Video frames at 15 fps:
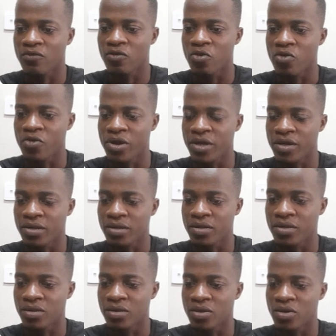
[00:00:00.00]
chlorine
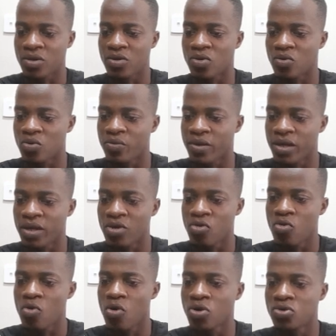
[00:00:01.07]
will be
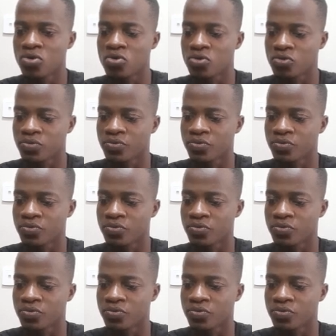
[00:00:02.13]
equal to,